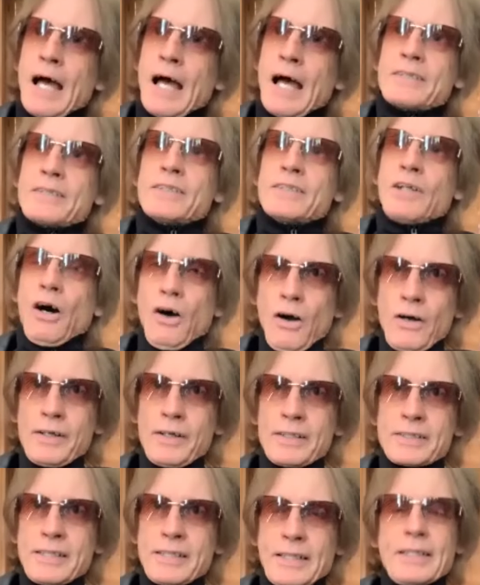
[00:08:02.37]
As an
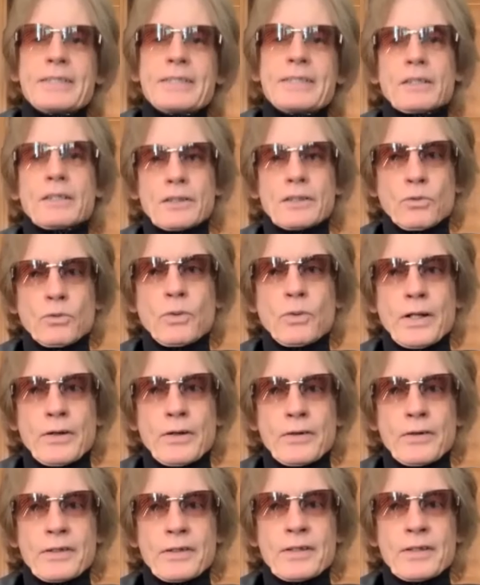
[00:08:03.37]
artist, it gets a little
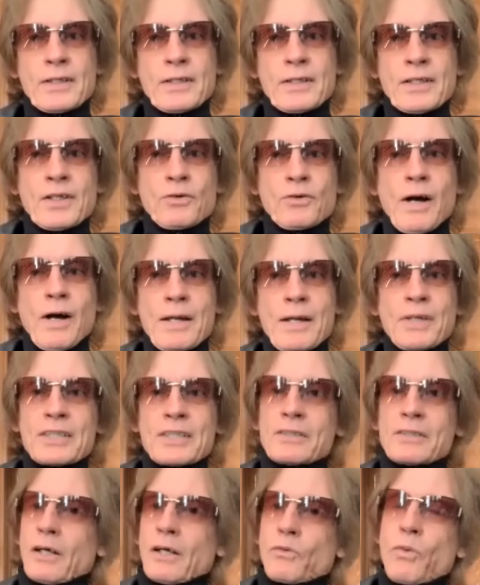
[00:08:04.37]
weird, right?
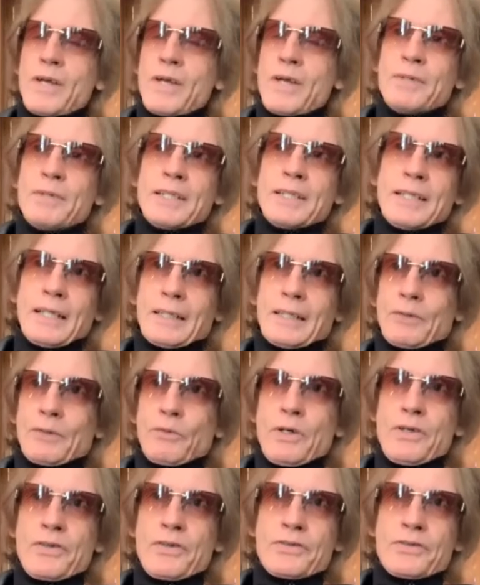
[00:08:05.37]
Because, look, we've been dealing
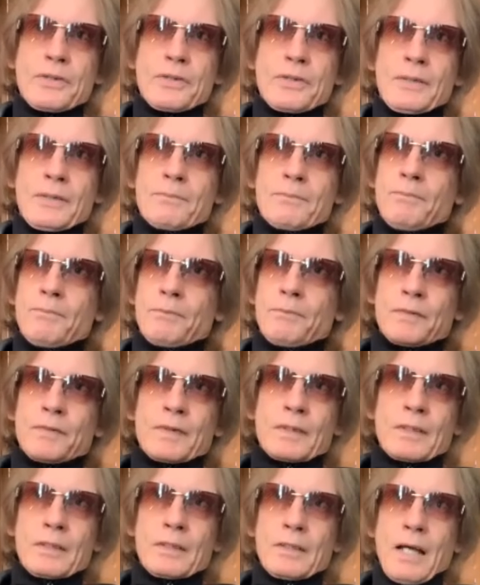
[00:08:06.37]
with,
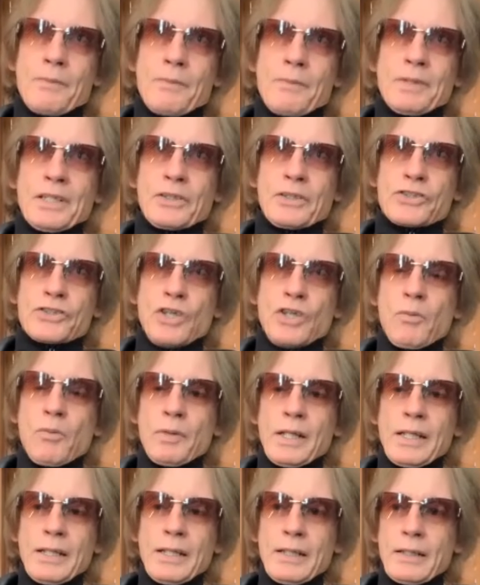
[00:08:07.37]
I mean, there's so
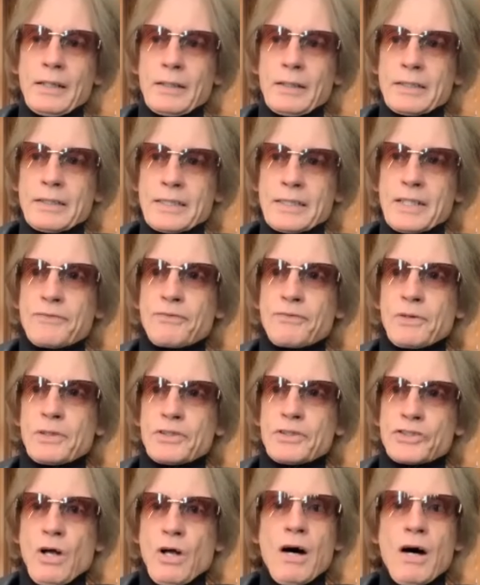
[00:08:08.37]
many
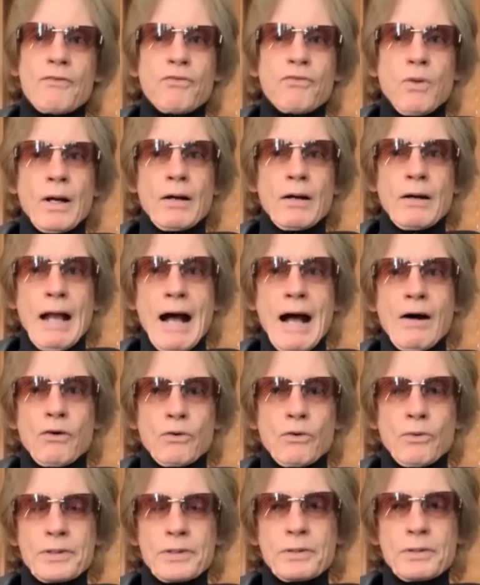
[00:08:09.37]
different software
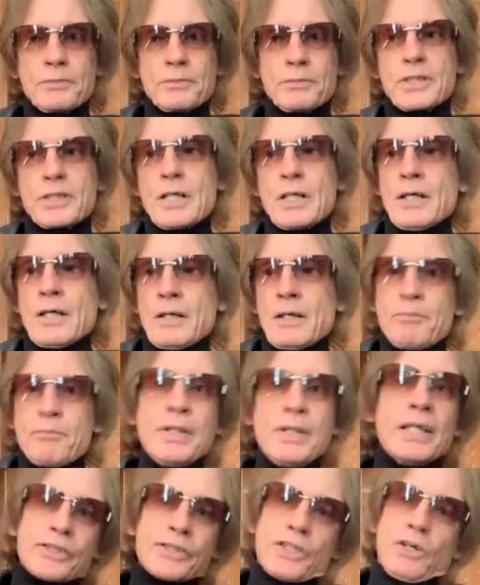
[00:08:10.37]
algorithms,
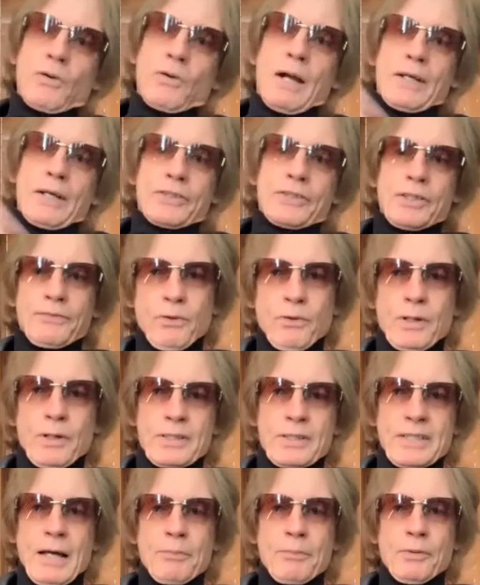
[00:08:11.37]
pitch correction, for
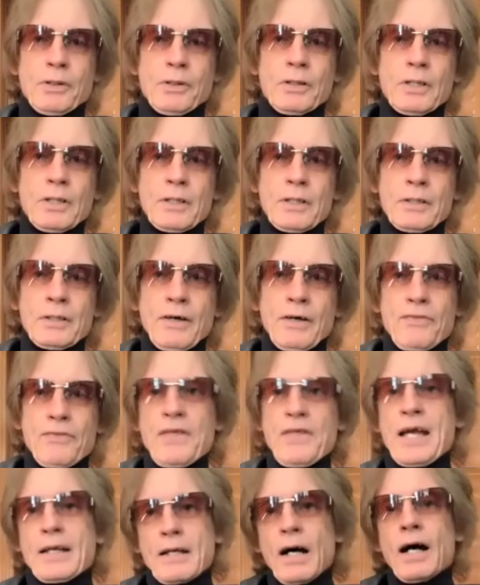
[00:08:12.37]
example. Now,
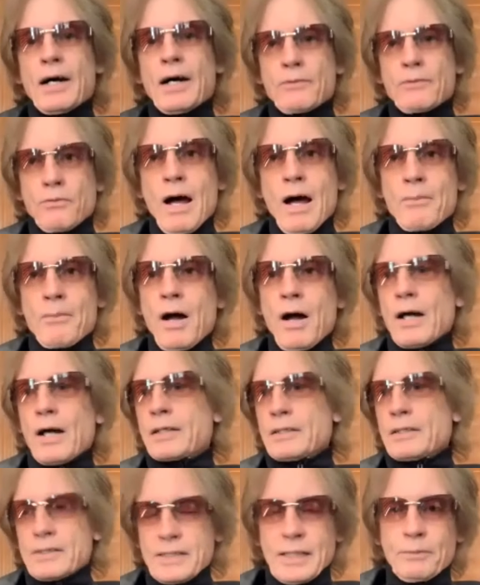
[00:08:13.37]
thank God Rob
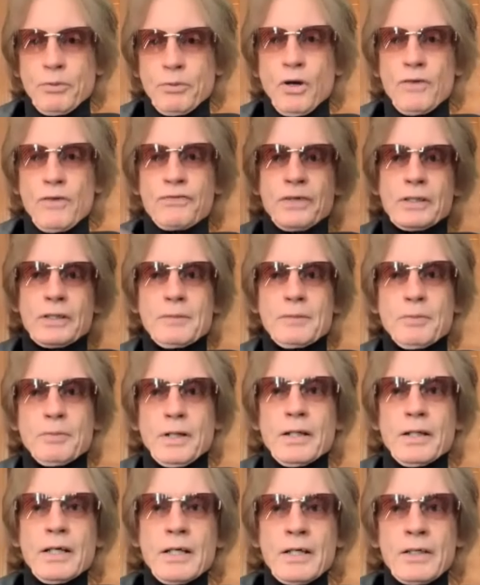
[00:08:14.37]
Rock can sing perfectly,
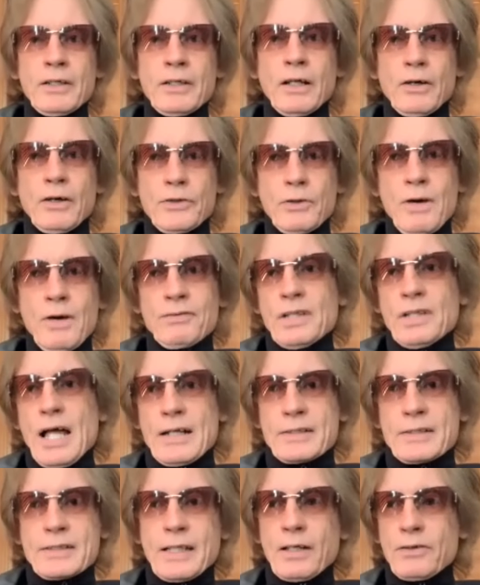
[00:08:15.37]
but, you know, you have a
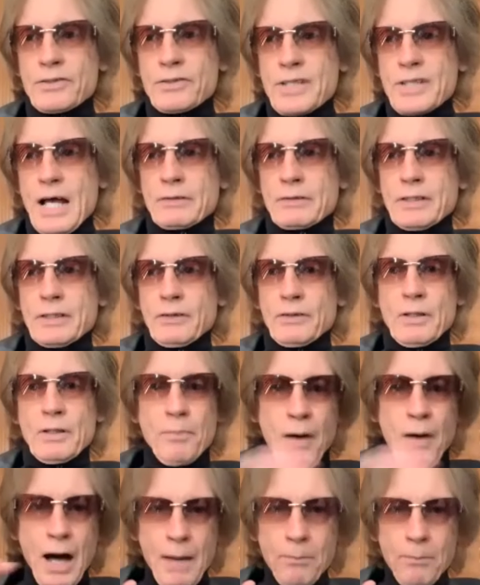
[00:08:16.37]
lot of singers out there in the
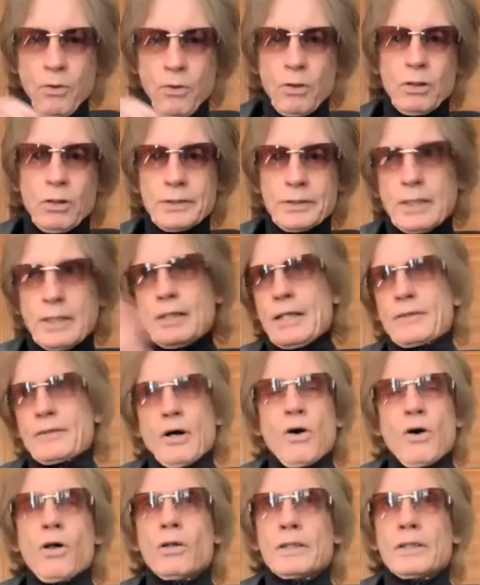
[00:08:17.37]
pop world and in
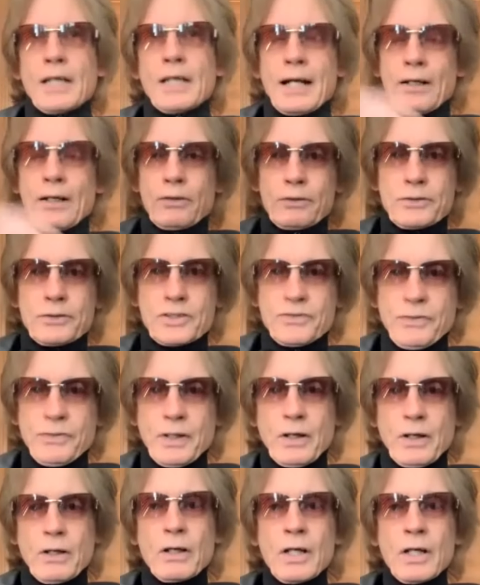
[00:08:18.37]
the whole entire
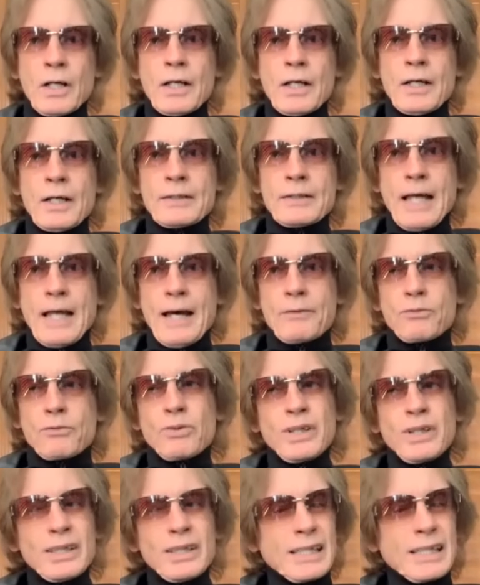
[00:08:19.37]
sphere that
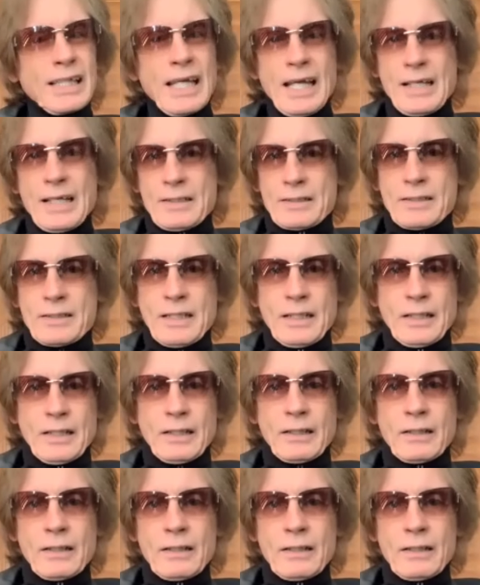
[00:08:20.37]
really can't sing.